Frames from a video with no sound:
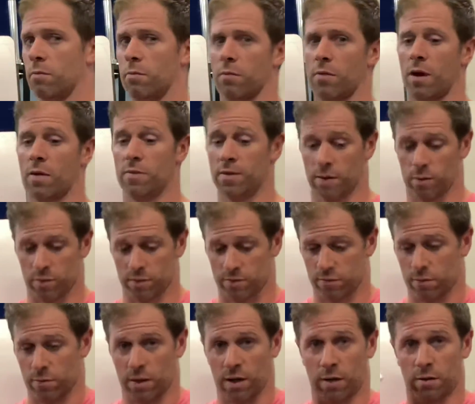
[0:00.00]
everything was
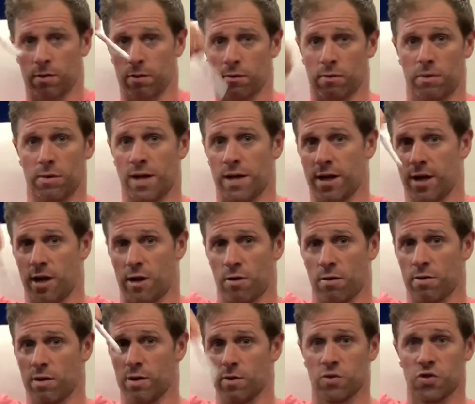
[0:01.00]
like right here.
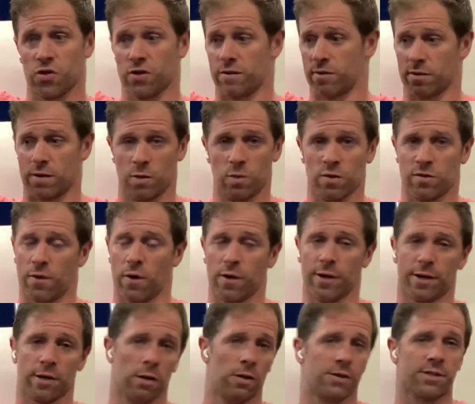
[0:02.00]
It was very
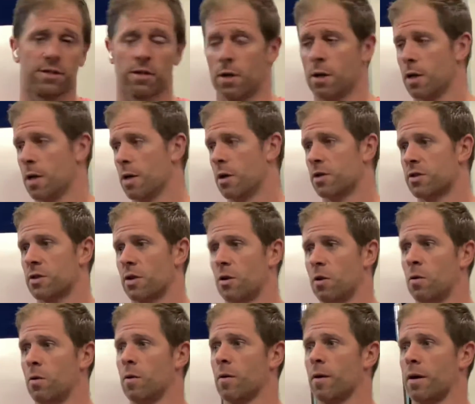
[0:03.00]
close.
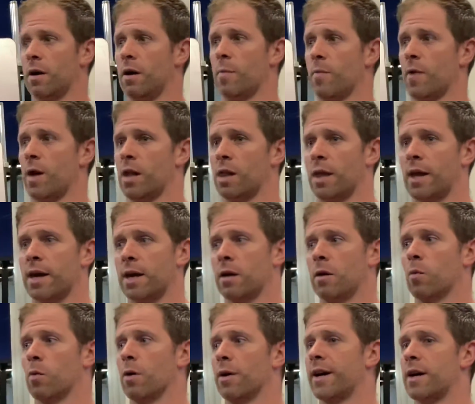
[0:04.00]
So I like
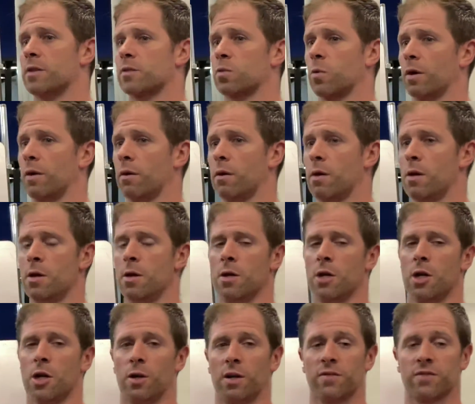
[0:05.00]
workouts where
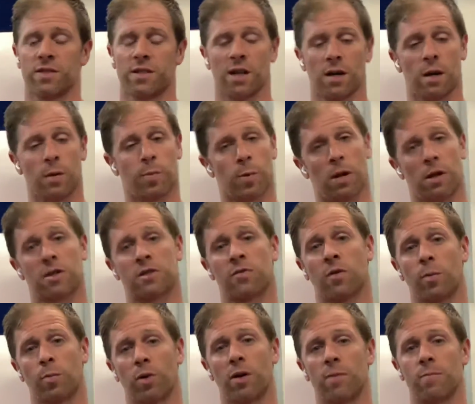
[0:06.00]
you don't have to take out the large
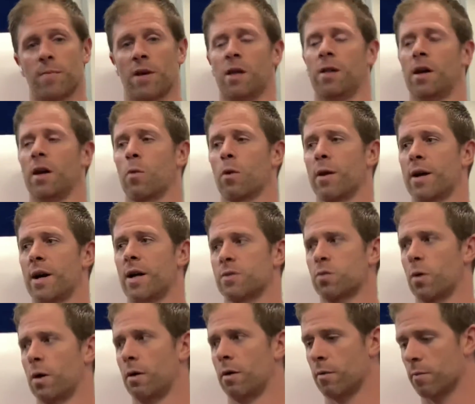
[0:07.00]
footprint. I like workouts
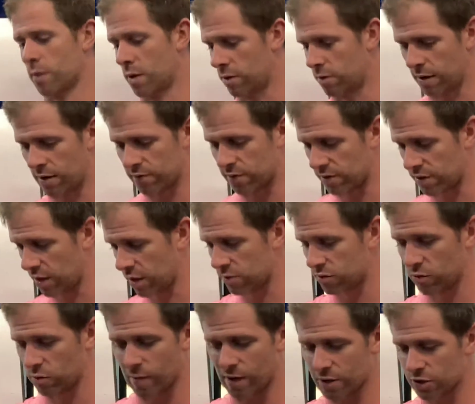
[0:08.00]
where I don't have to think
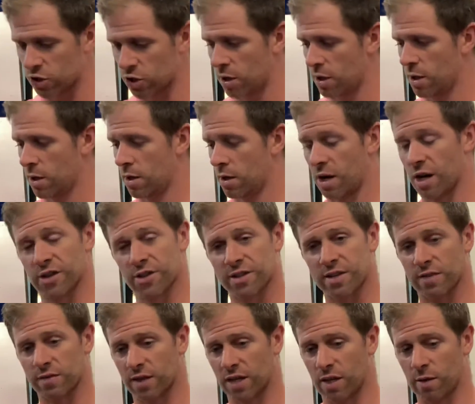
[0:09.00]
too much. I just
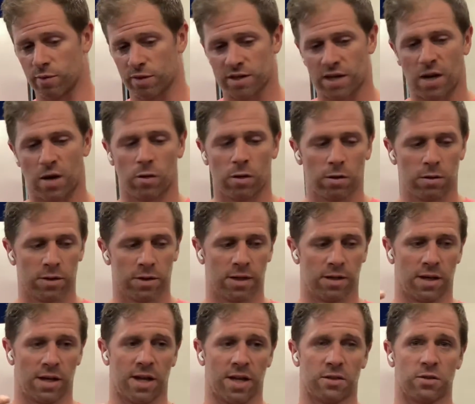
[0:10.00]
have to keep a towel, and
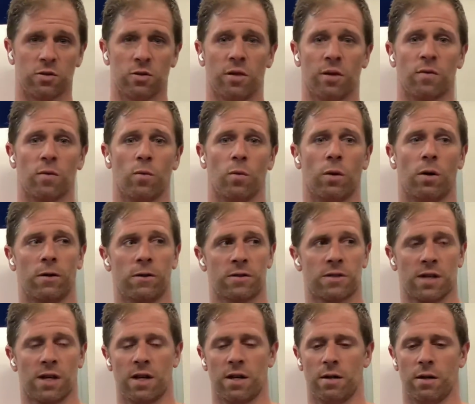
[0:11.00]
I had 2 different waters.
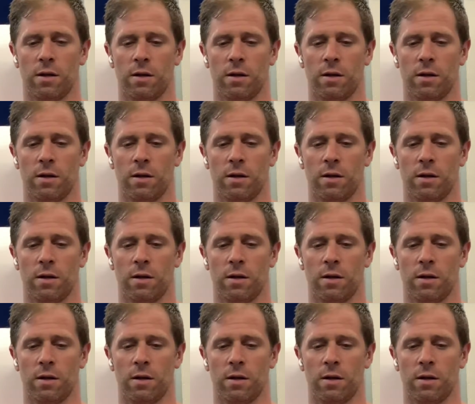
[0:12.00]
I had